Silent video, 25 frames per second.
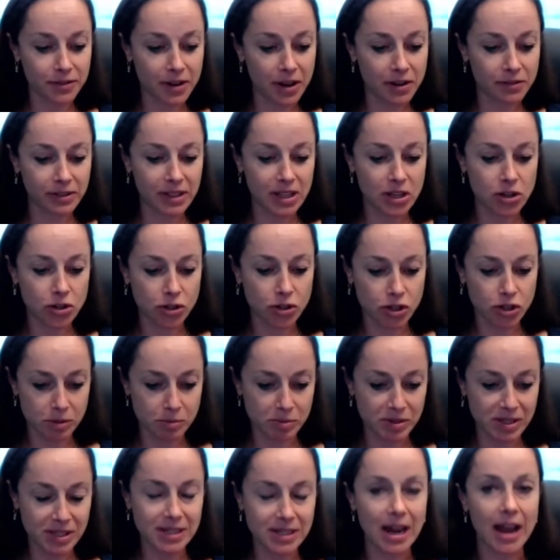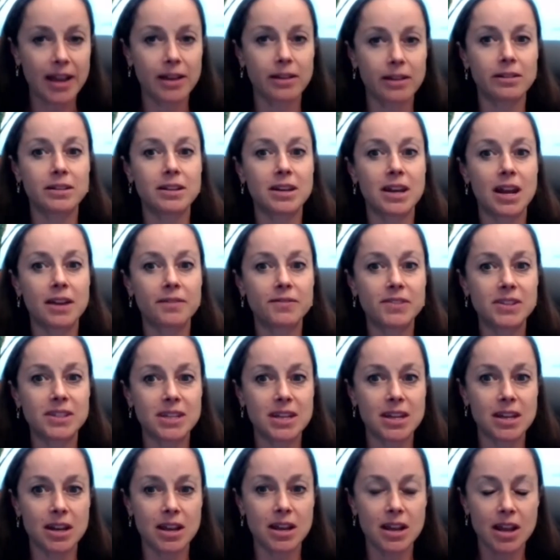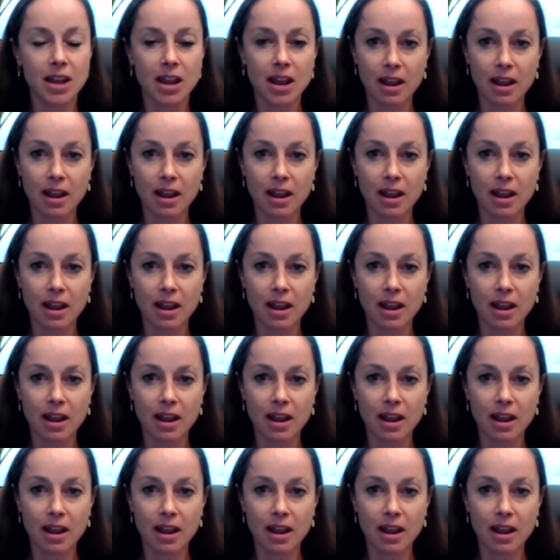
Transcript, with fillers: of leadership style, and I've seen